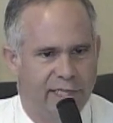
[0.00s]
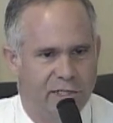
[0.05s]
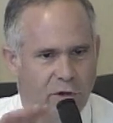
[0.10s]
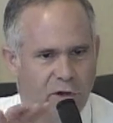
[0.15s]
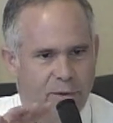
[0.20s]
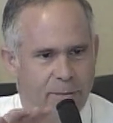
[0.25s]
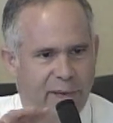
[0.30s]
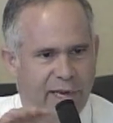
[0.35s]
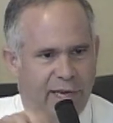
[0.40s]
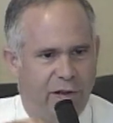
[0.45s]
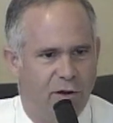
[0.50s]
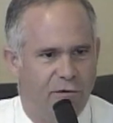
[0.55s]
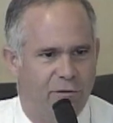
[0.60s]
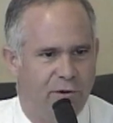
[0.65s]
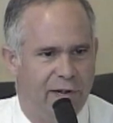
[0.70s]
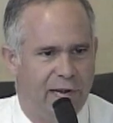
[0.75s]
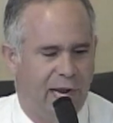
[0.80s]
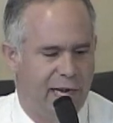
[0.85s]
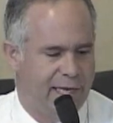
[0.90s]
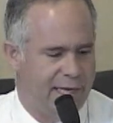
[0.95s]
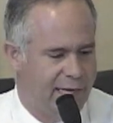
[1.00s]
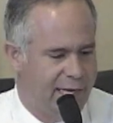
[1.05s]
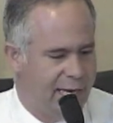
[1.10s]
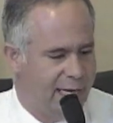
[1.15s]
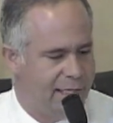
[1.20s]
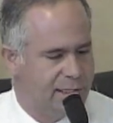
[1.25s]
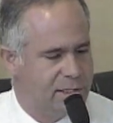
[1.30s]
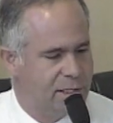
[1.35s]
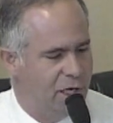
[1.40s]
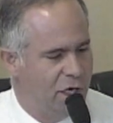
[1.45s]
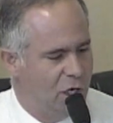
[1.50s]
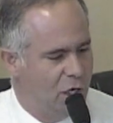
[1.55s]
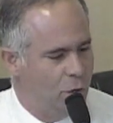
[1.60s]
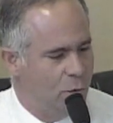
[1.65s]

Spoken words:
He's only been here for 90 days.